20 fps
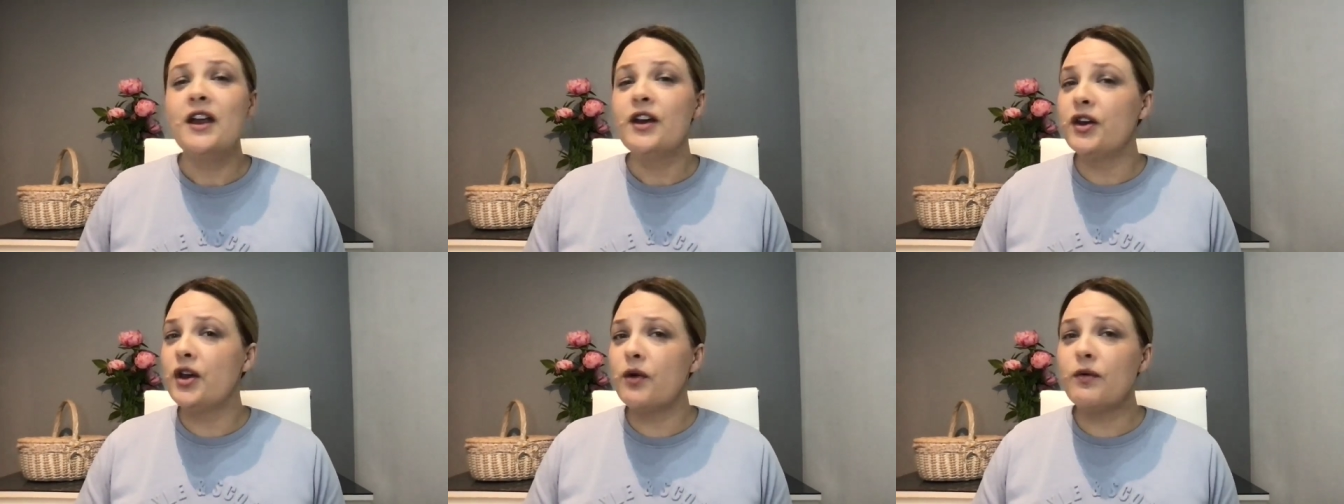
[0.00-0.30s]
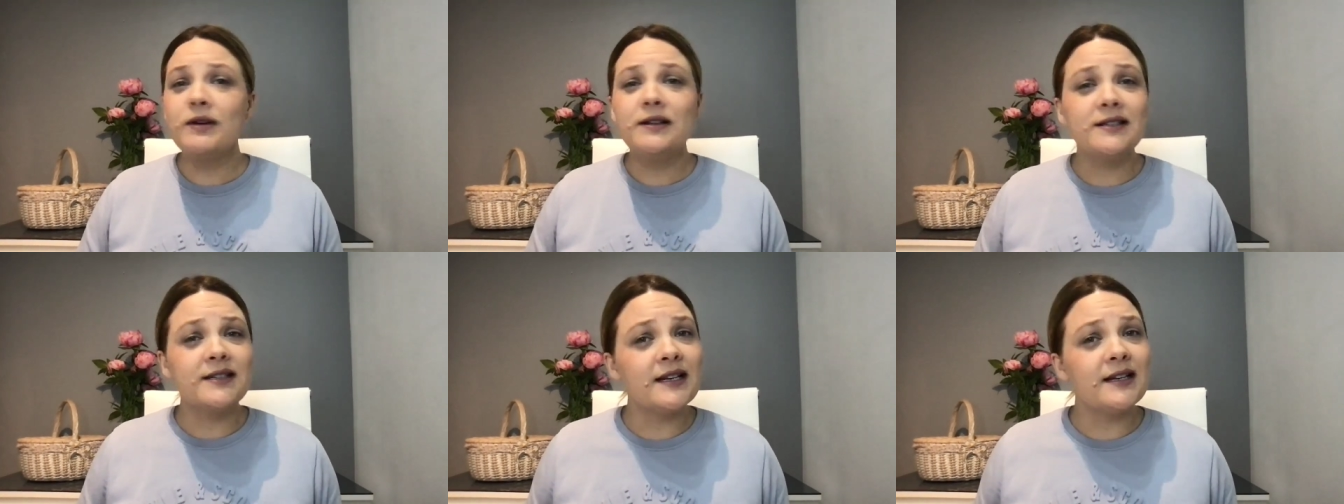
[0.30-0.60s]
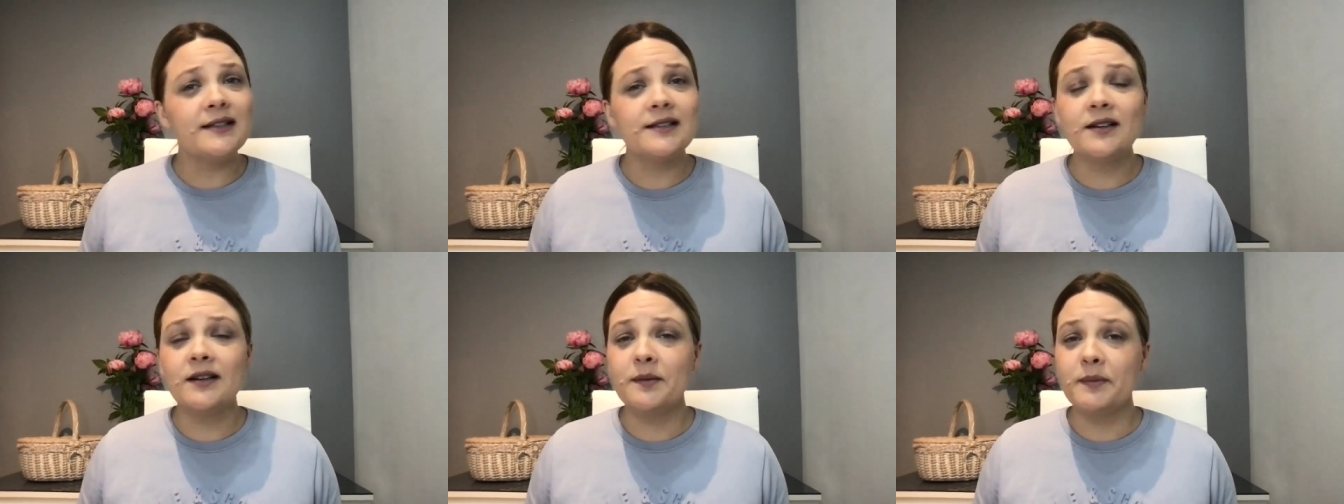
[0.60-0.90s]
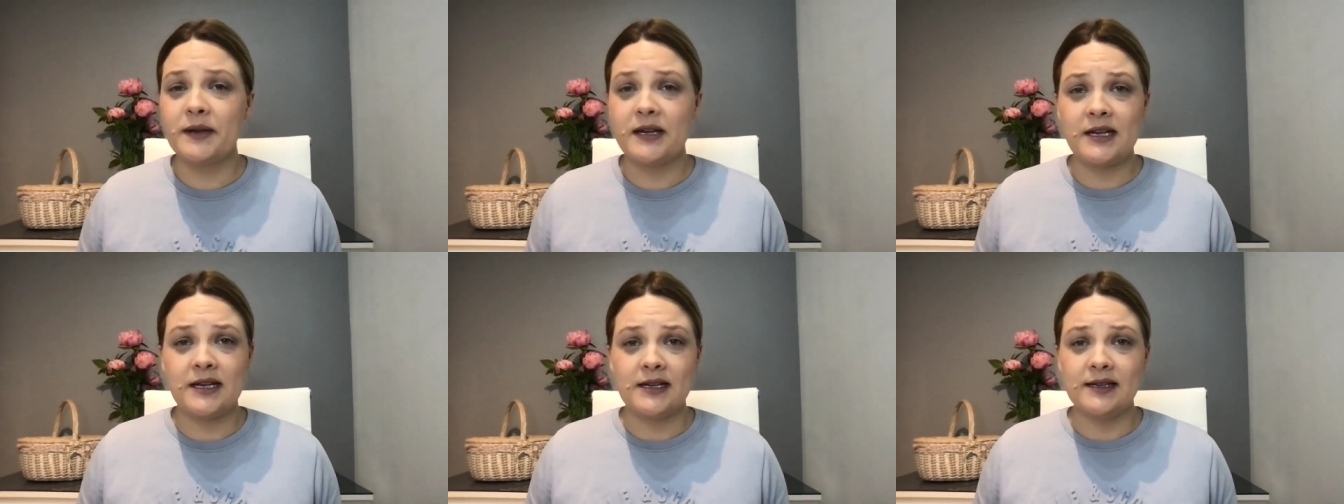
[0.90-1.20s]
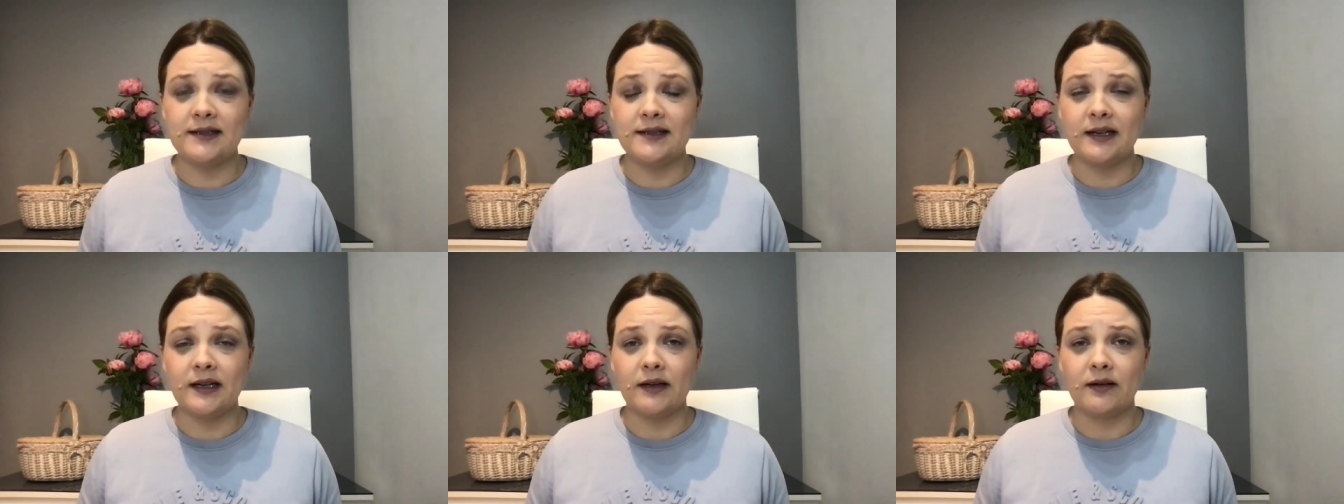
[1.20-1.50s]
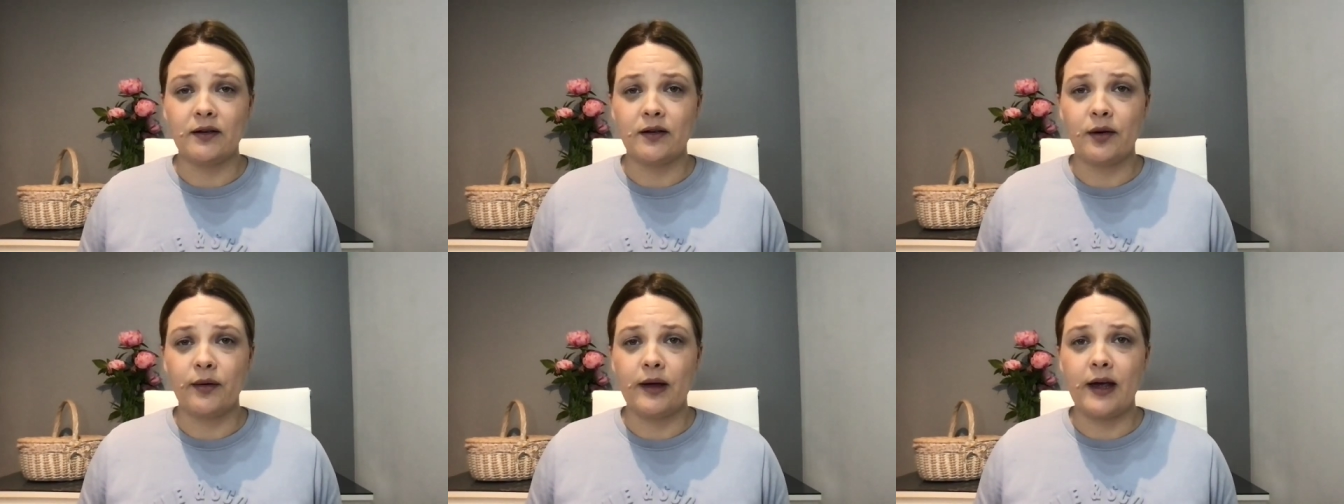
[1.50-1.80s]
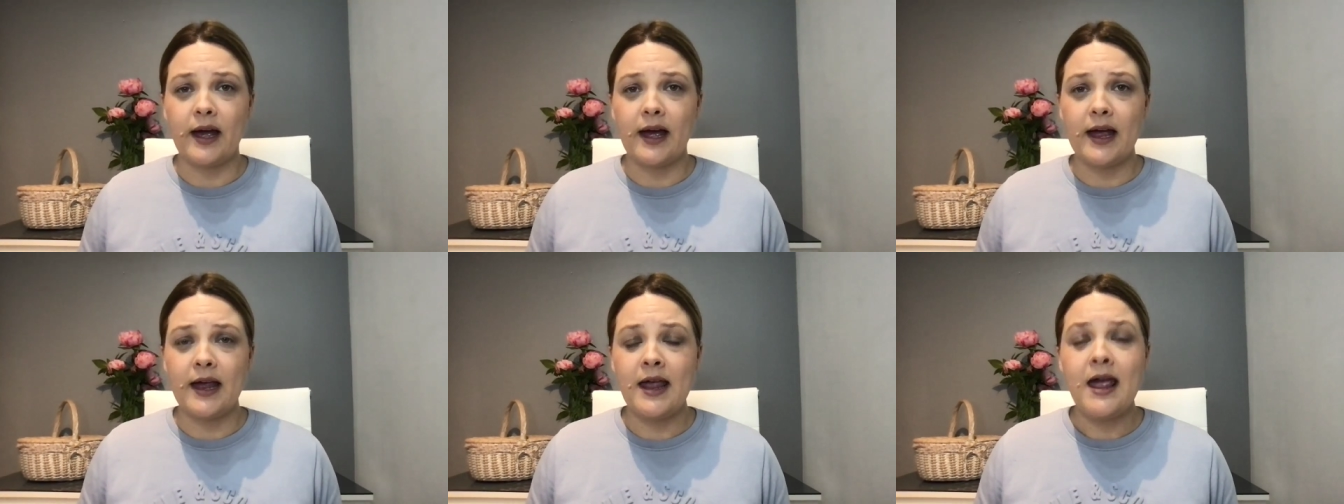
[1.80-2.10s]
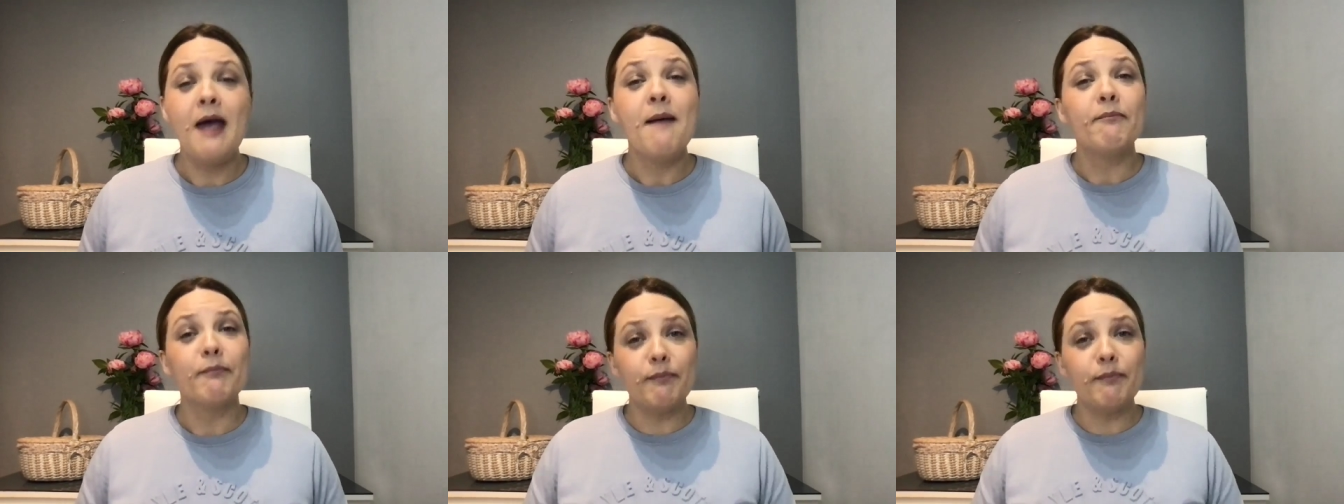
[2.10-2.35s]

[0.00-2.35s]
No one said it's going to be easy, okay?